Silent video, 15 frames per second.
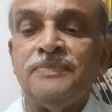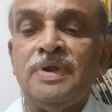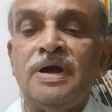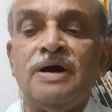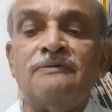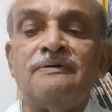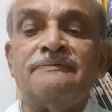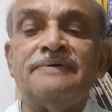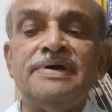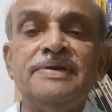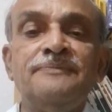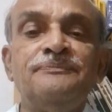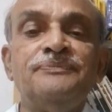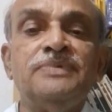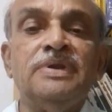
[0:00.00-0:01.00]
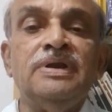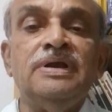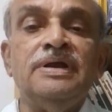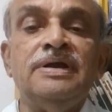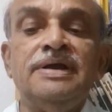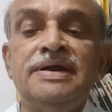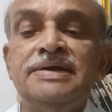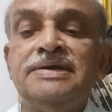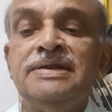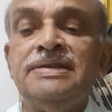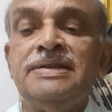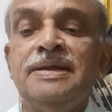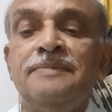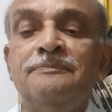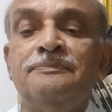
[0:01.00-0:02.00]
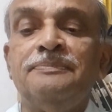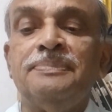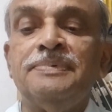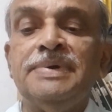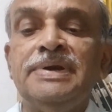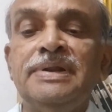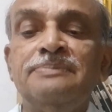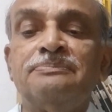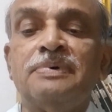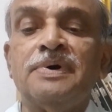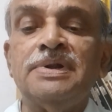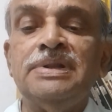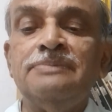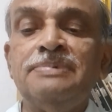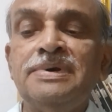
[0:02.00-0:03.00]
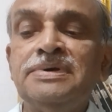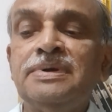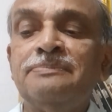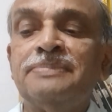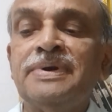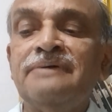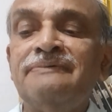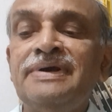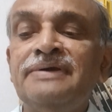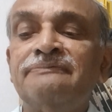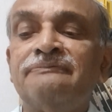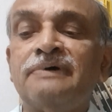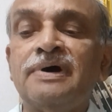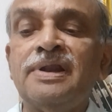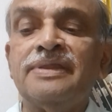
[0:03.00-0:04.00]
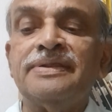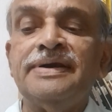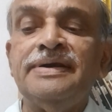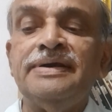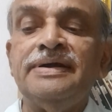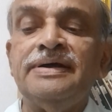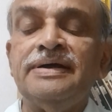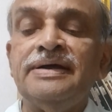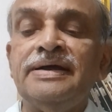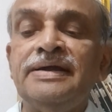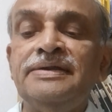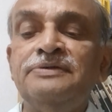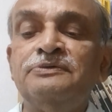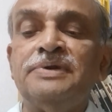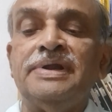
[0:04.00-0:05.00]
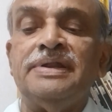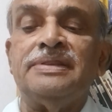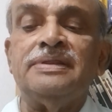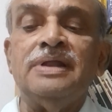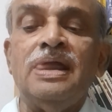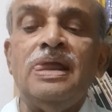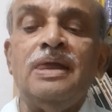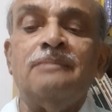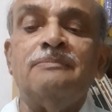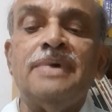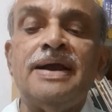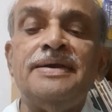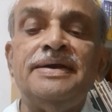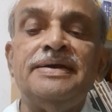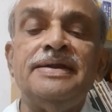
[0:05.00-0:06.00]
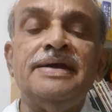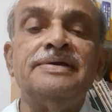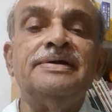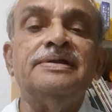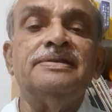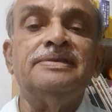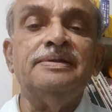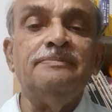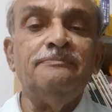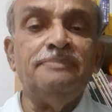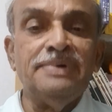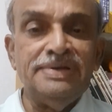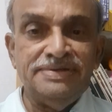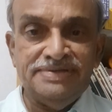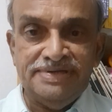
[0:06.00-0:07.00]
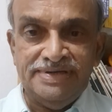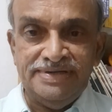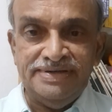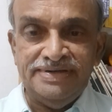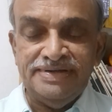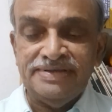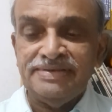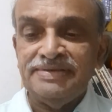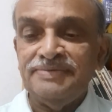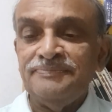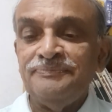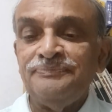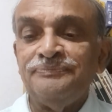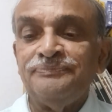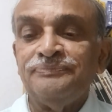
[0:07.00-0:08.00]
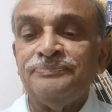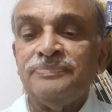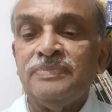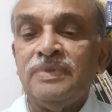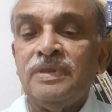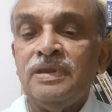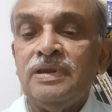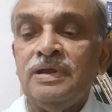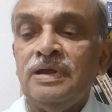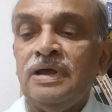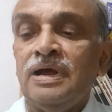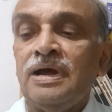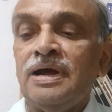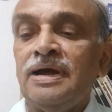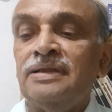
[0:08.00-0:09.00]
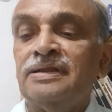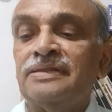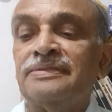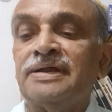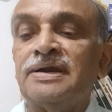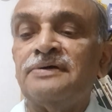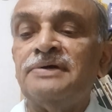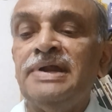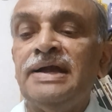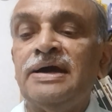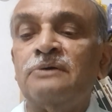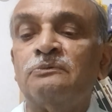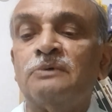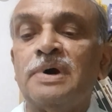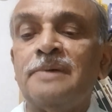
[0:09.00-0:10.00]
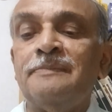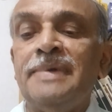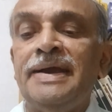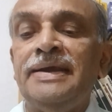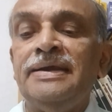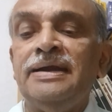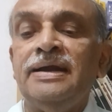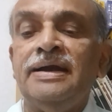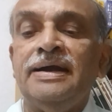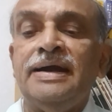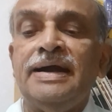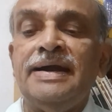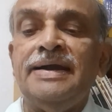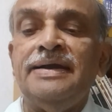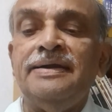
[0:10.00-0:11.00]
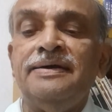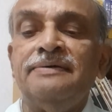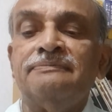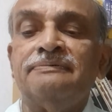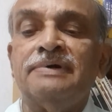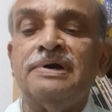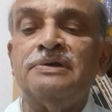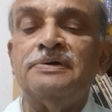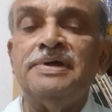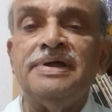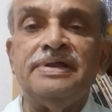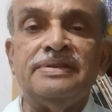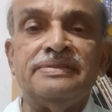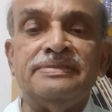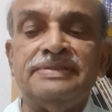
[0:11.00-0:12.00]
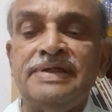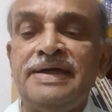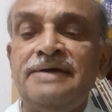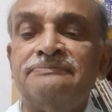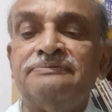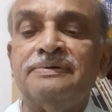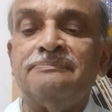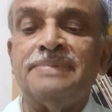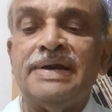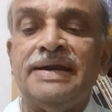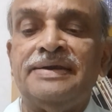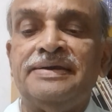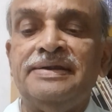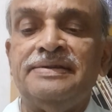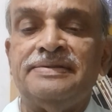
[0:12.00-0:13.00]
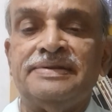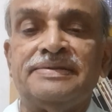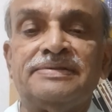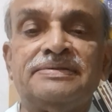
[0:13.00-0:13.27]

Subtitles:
However, it is possible to prevent falls and injuries by undertaking simple changes in the surrounding environment and following safe practices.